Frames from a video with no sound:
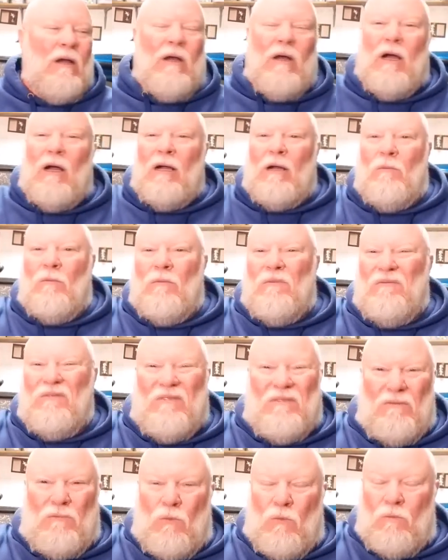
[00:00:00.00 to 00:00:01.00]
I can,
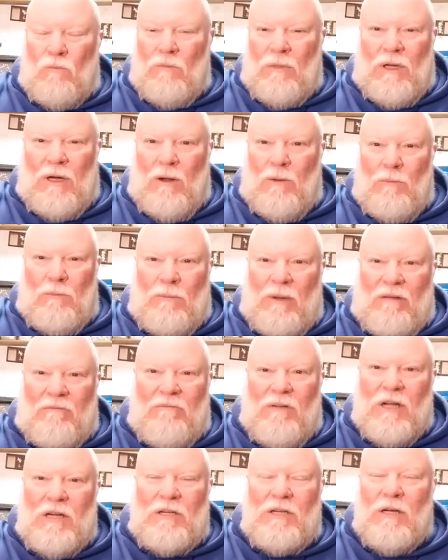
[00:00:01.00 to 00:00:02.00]
you know, be
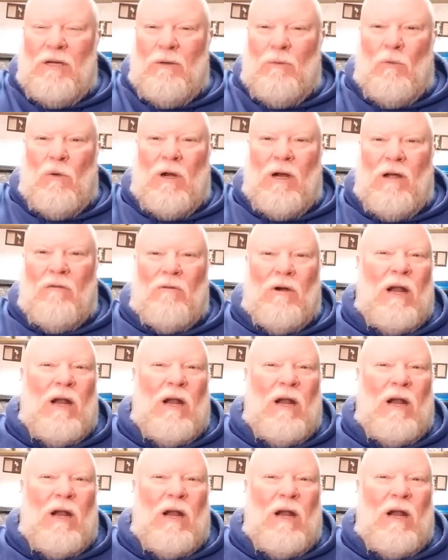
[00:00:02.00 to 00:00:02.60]
fishing and whatever.